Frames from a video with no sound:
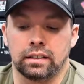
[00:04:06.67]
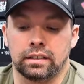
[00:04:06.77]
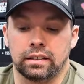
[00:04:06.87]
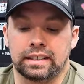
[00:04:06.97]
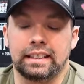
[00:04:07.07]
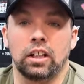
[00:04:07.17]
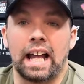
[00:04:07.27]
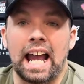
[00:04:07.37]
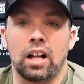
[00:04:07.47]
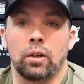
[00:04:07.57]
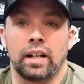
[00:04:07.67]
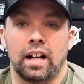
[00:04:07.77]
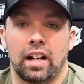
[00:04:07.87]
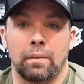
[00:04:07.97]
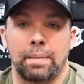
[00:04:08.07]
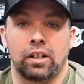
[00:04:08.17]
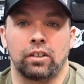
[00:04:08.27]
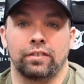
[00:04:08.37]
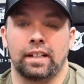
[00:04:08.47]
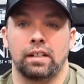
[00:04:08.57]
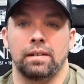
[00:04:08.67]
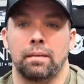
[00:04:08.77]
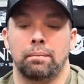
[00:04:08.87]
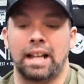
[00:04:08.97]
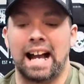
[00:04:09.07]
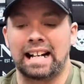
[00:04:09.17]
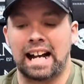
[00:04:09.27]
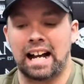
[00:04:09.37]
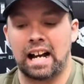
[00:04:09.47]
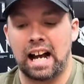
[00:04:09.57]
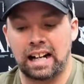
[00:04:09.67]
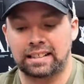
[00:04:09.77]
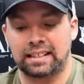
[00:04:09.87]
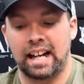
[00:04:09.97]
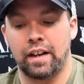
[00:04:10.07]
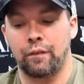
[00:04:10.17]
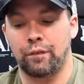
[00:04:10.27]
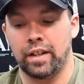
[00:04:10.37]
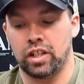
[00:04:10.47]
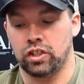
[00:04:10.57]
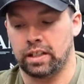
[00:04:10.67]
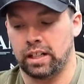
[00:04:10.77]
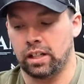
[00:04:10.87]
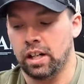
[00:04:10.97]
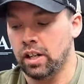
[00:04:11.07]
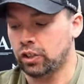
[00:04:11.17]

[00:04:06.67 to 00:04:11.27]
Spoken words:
steel alloy on the barrels there, black oxide finish there,